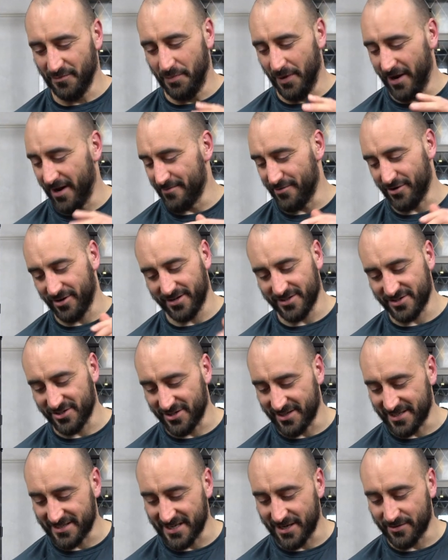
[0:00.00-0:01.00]
But I'm not going to
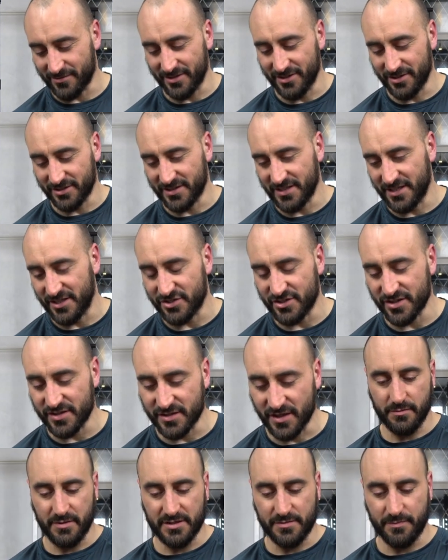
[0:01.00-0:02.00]
turn it down. Looks
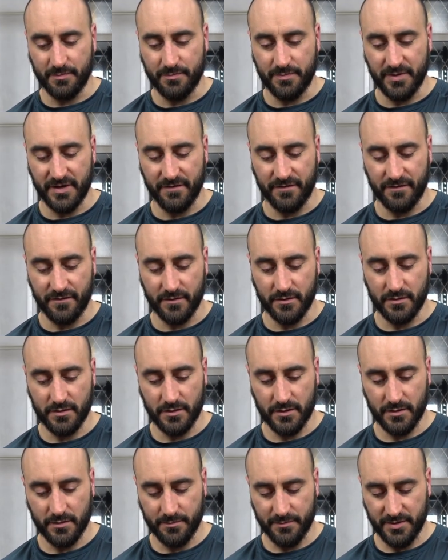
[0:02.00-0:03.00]
delicious. Minced beef,
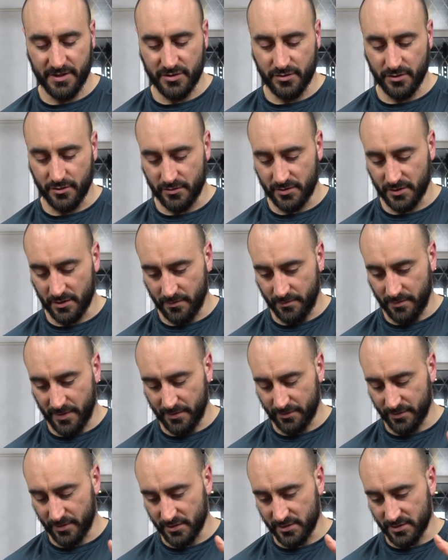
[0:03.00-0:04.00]
beetroot,
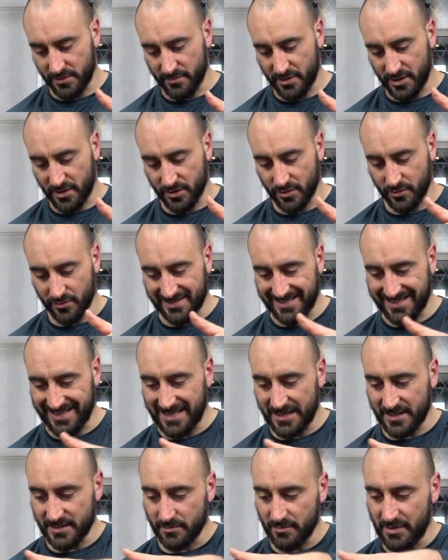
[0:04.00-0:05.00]
peppers, tomatoes,
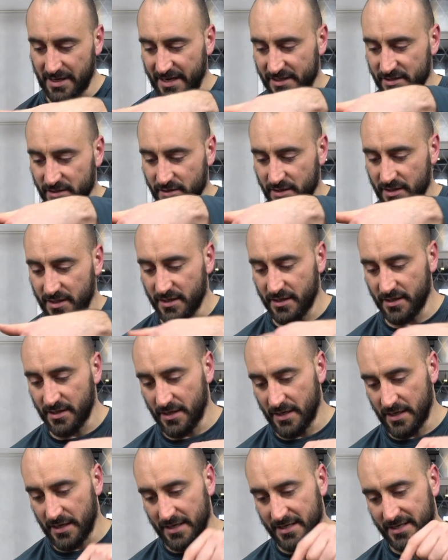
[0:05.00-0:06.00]
lettuce and lettuce under there,
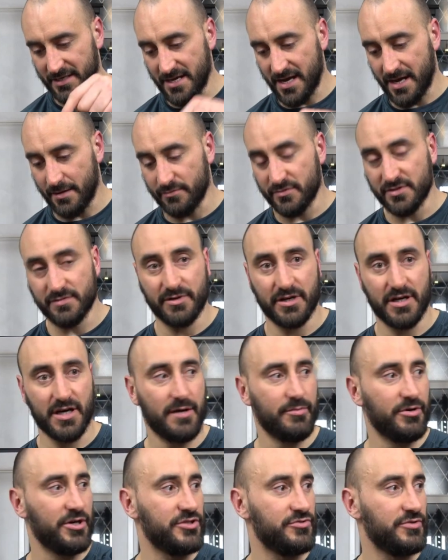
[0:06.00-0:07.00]
yams, my
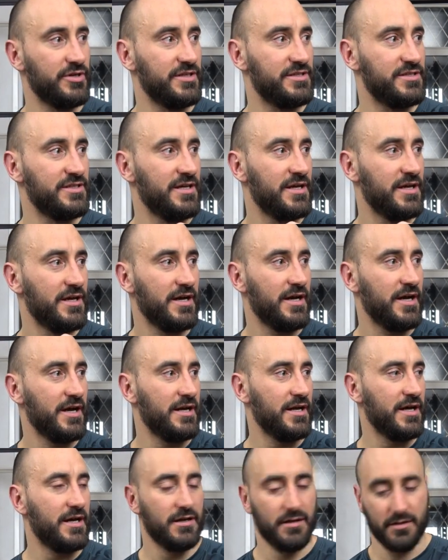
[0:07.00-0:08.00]
carbohydrates,
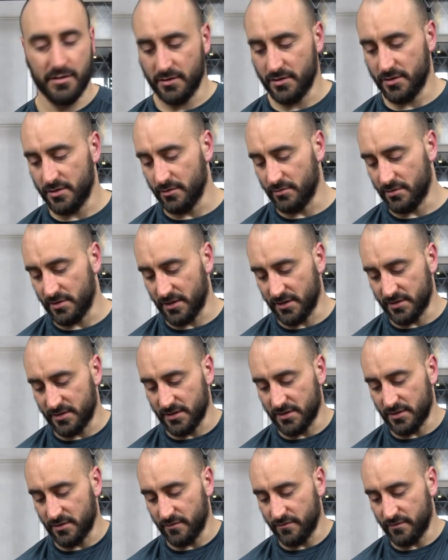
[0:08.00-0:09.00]
and then two
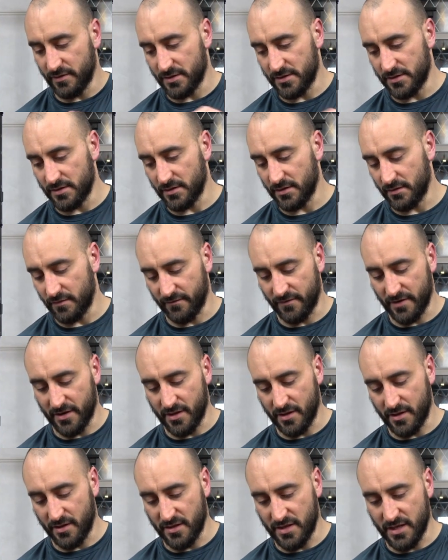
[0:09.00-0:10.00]
slices of this
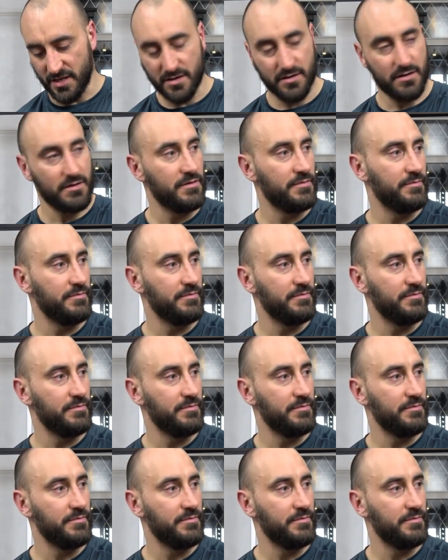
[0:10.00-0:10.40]
very thin